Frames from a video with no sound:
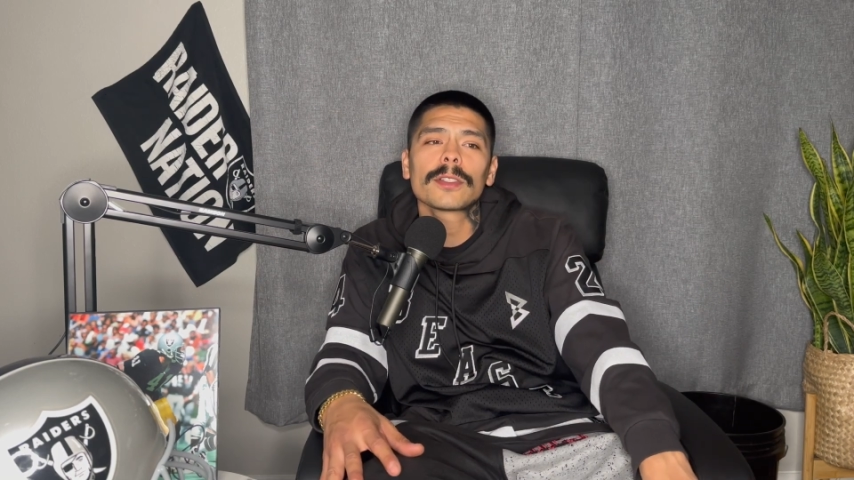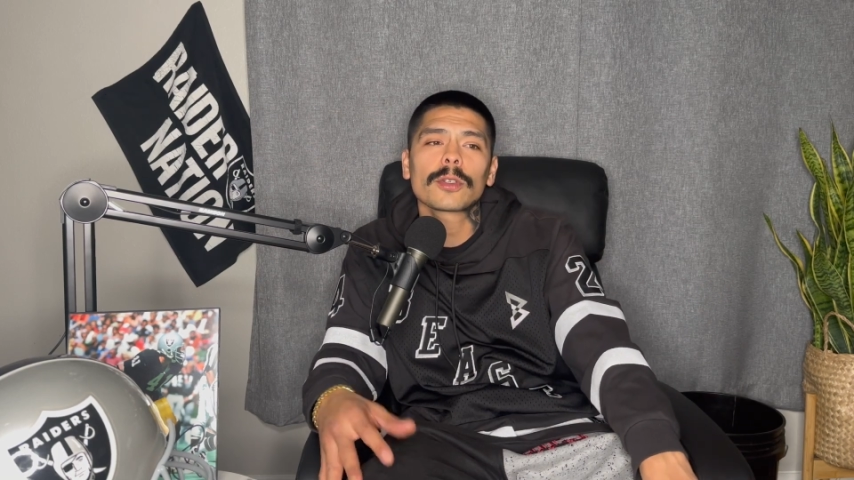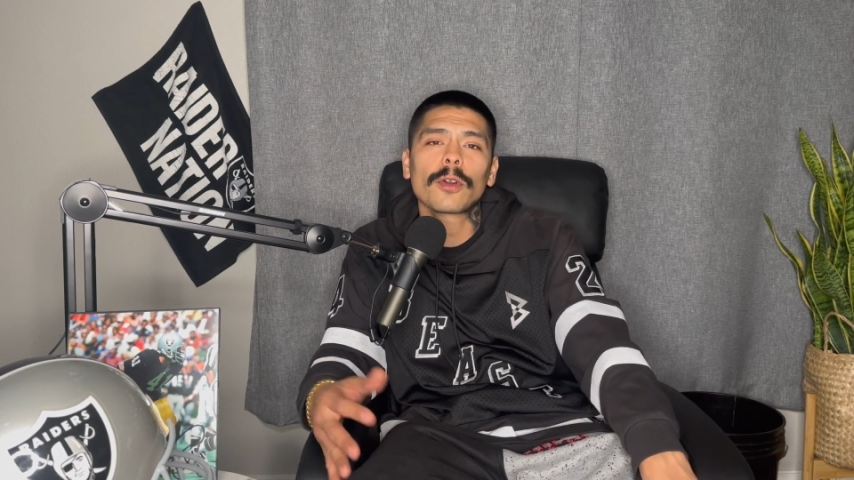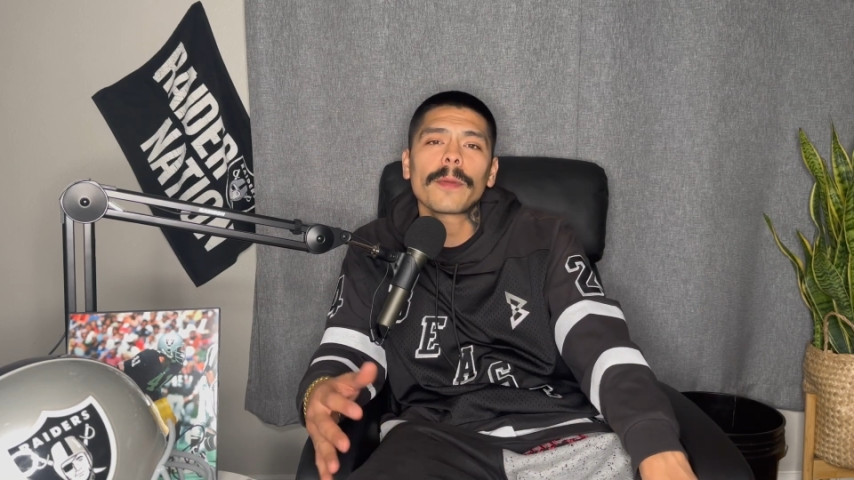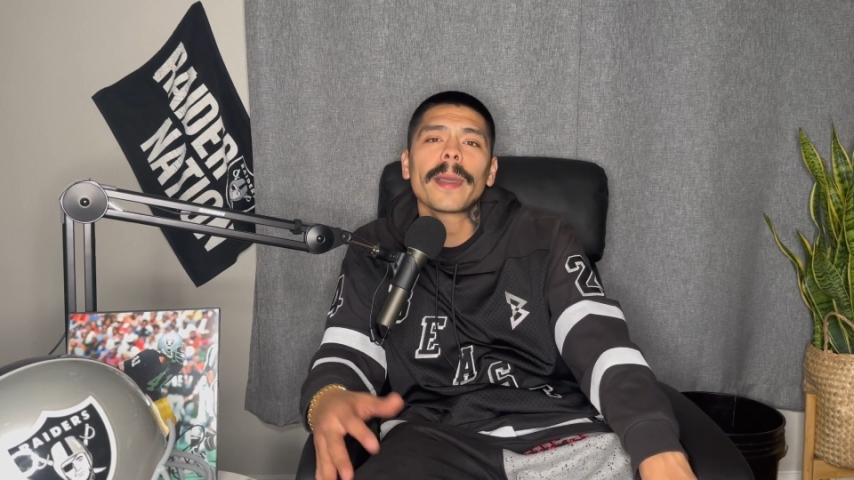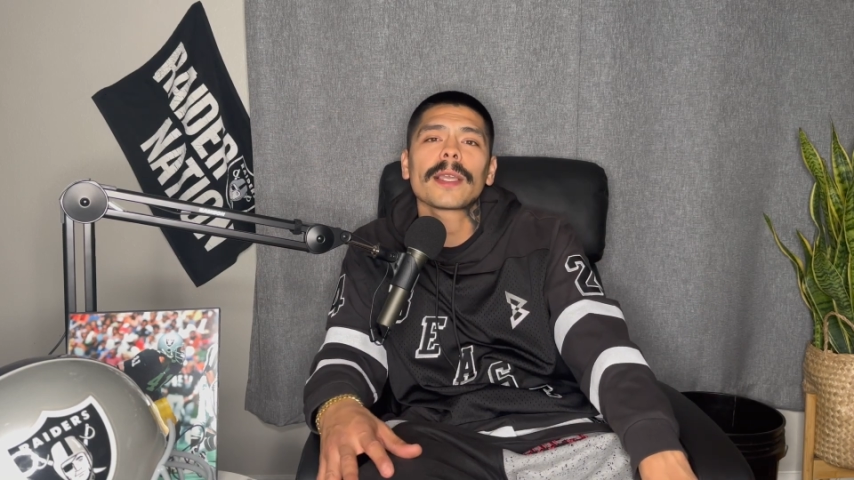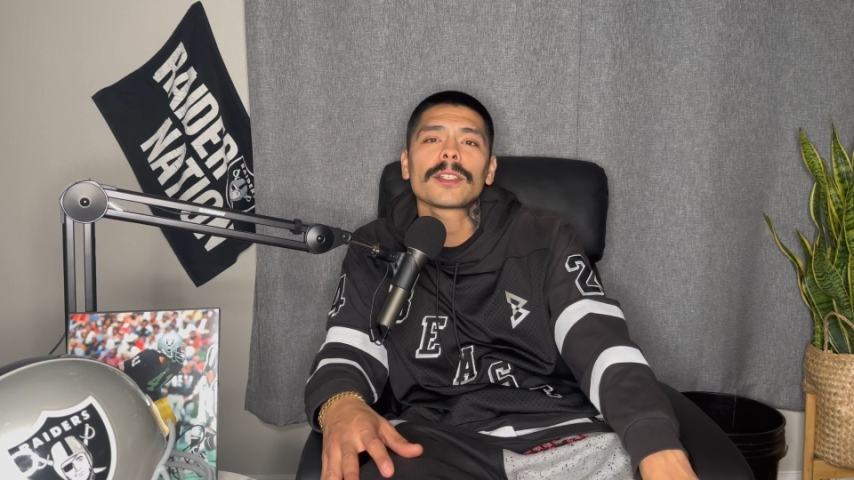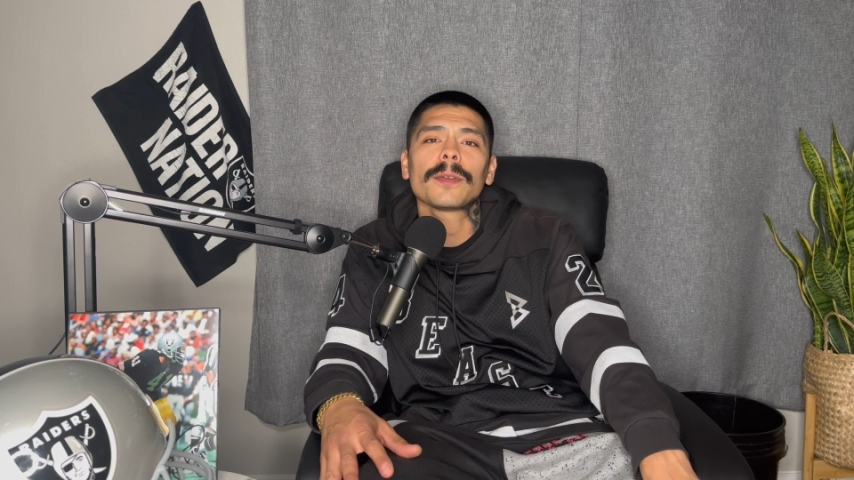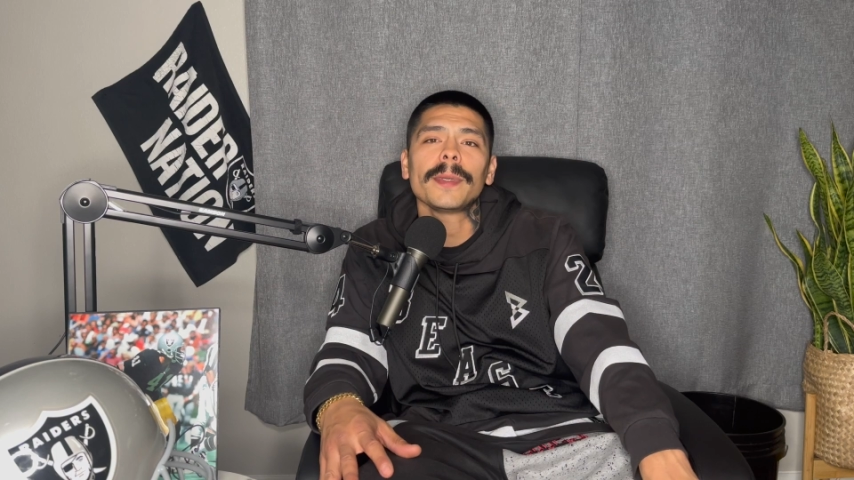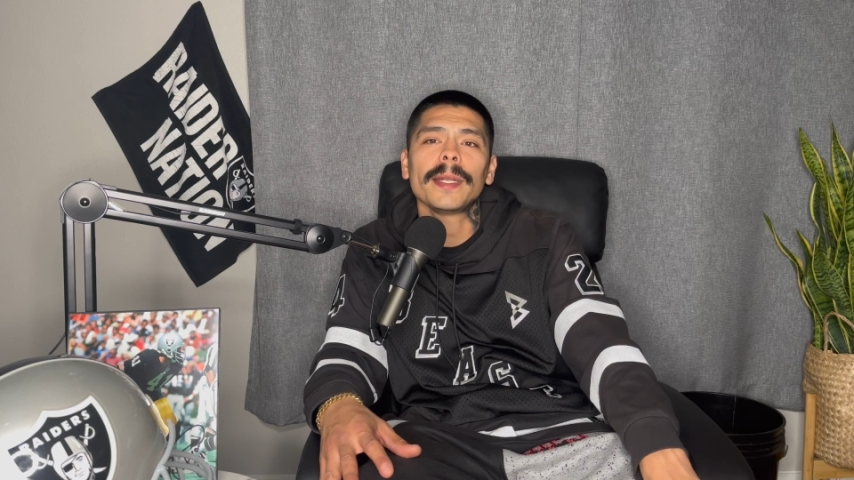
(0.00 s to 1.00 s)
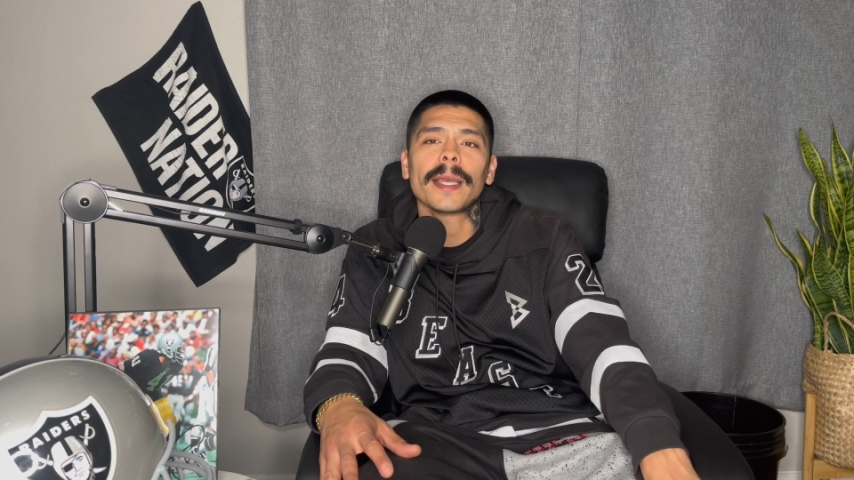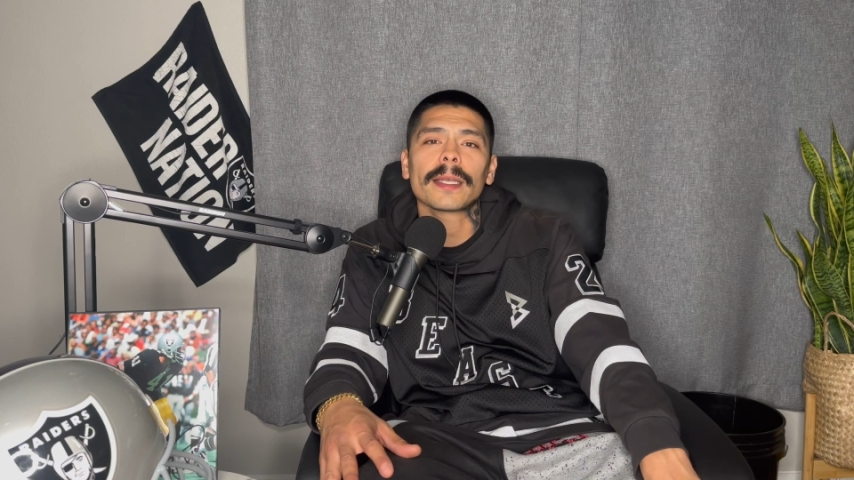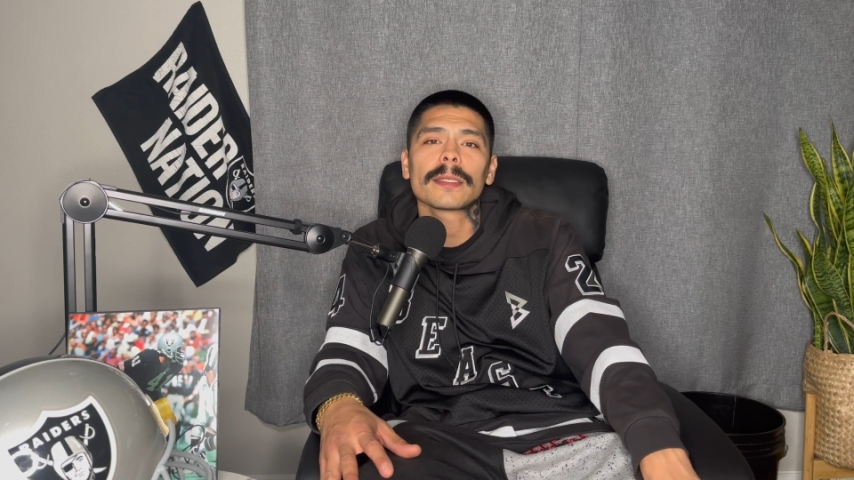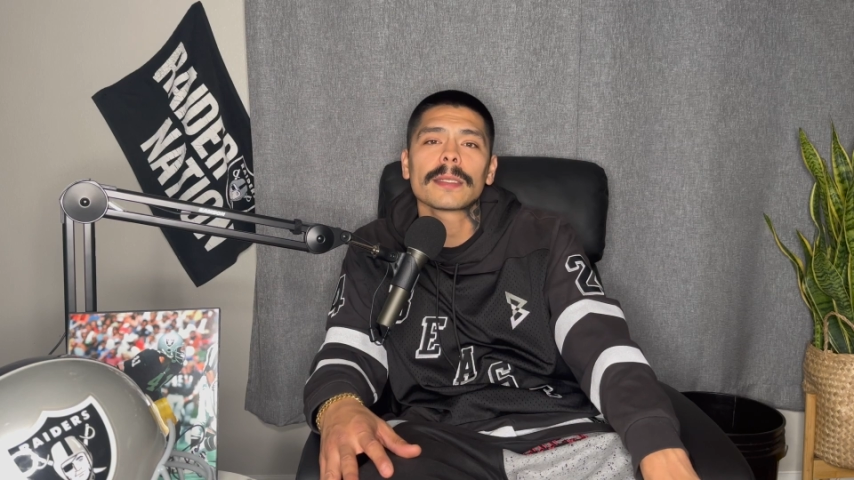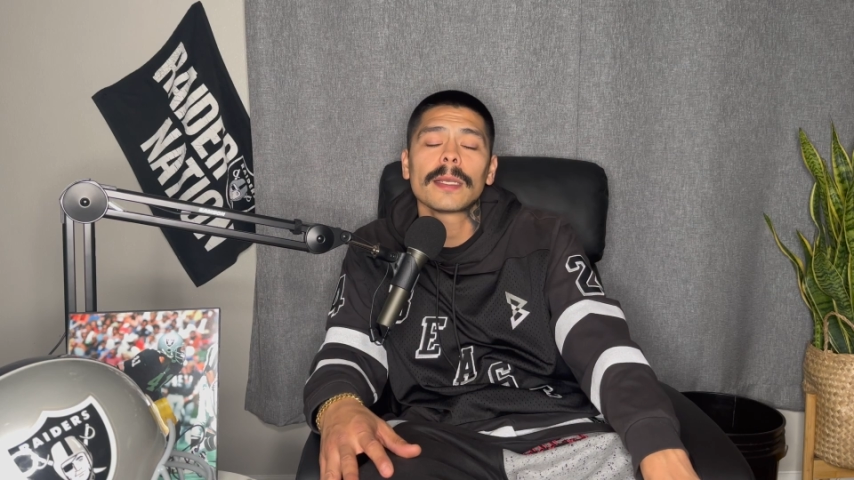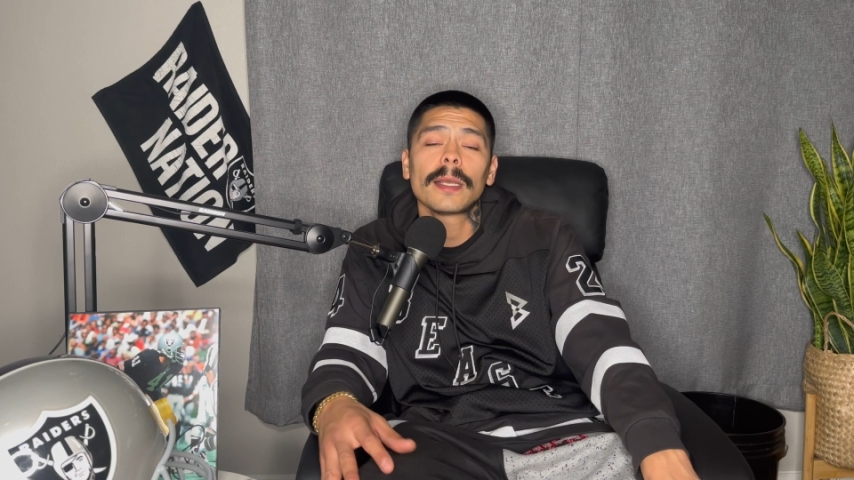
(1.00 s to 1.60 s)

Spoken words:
quarterback should be next?